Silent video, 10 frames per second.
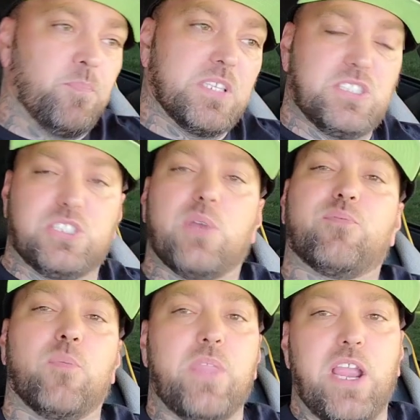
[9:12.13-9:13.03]
shipped
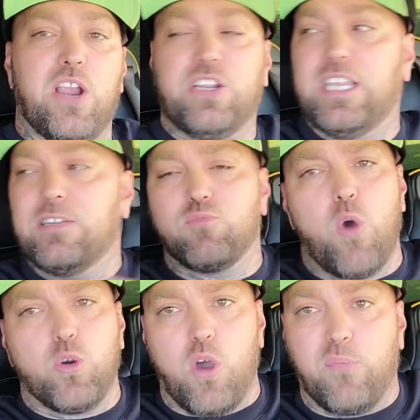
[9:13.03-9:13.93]
from there, getting
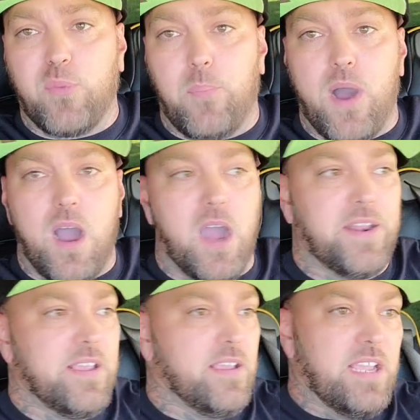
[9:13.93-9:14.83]
rode off the pod,
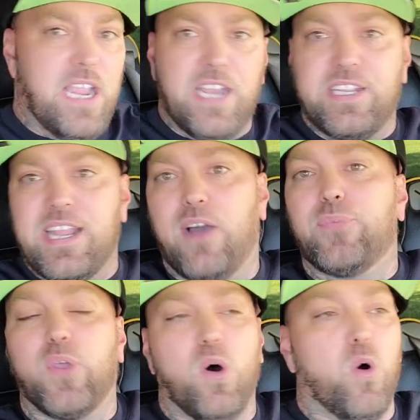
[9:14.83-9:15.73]
in and out
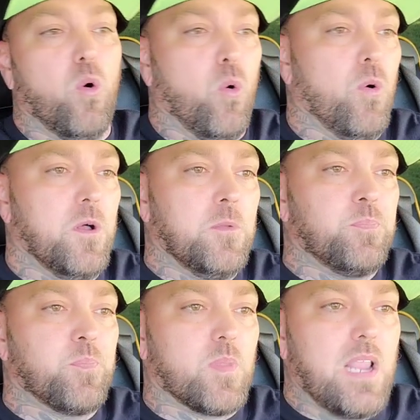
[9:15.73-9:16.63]
the hole.
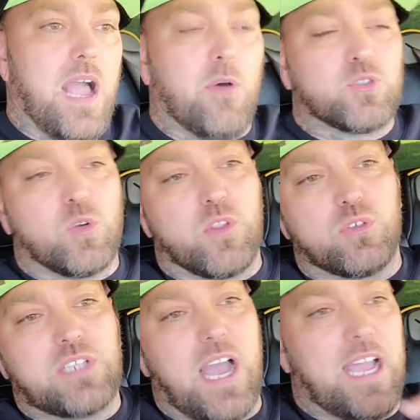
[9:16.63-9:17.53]
I was one of
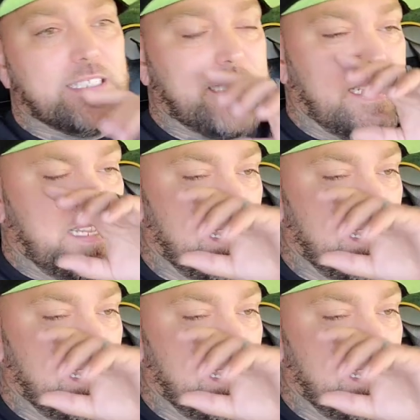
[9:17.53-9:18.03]
those guys that